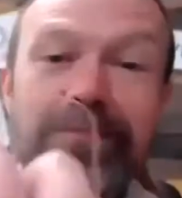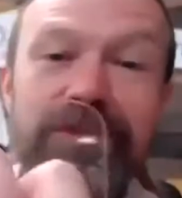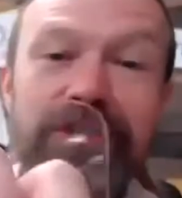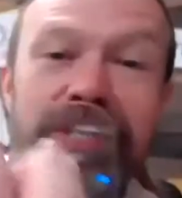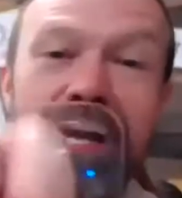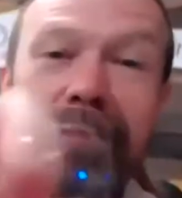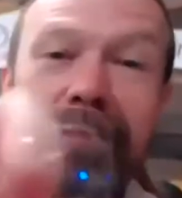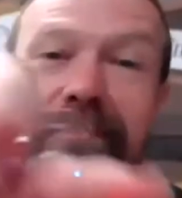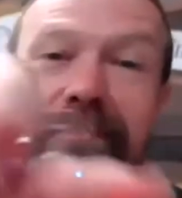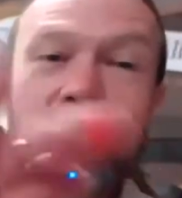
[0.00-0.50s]

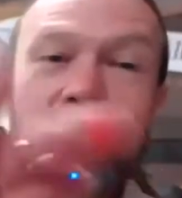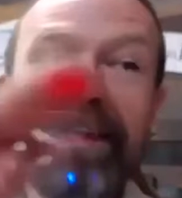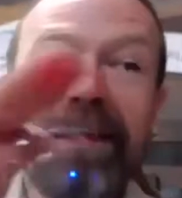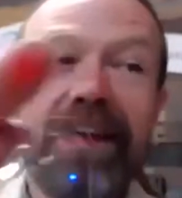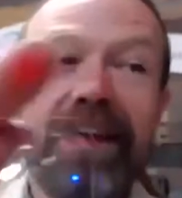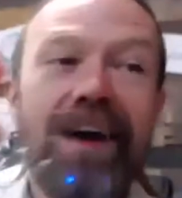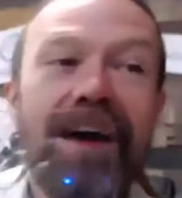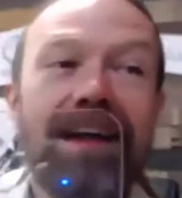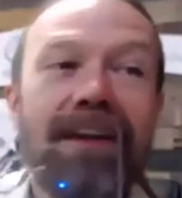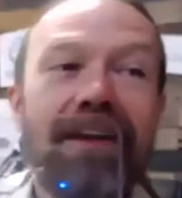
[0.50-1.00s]
shape for the
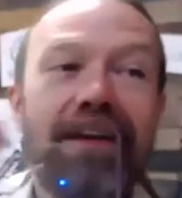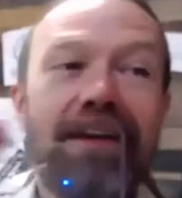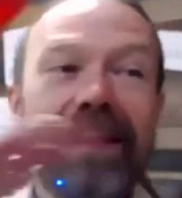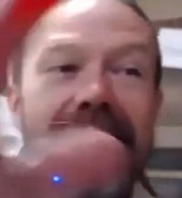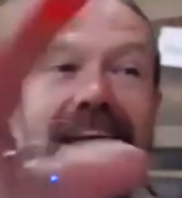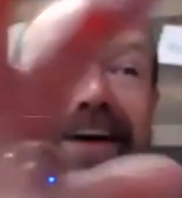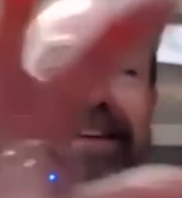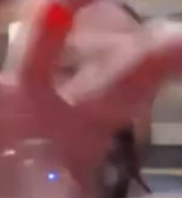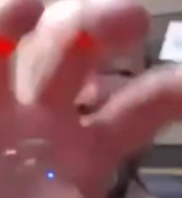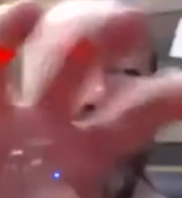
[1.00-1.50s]
cut on the
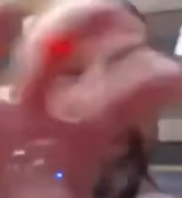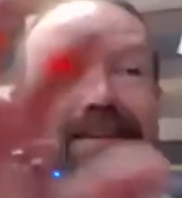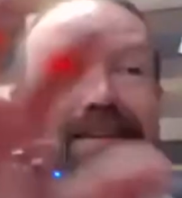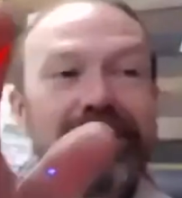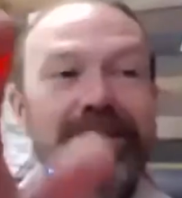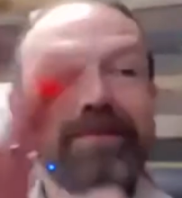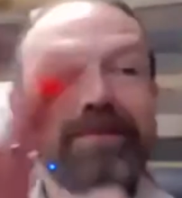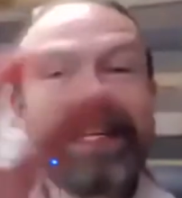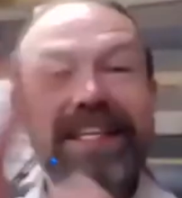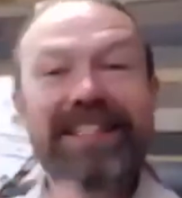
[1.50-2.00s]
outside of
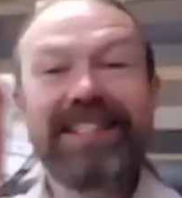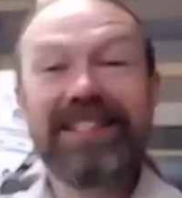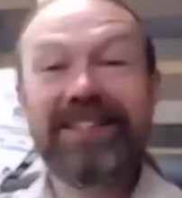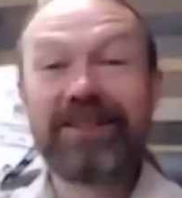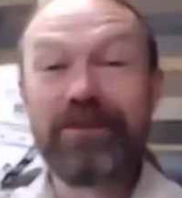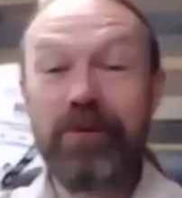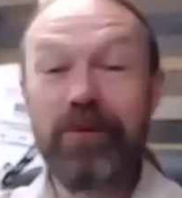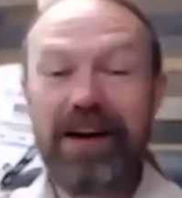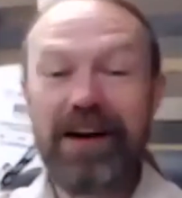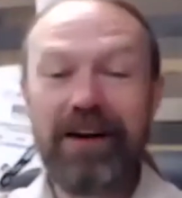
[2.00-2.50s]
this piece as
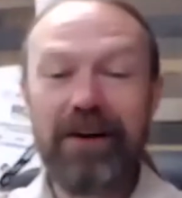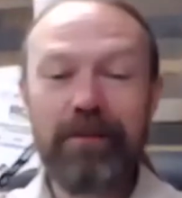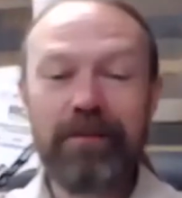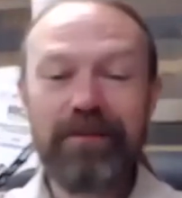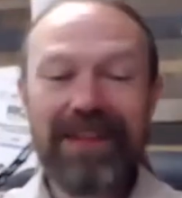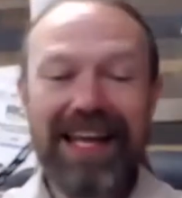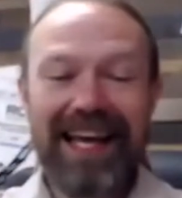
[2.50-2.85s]
well.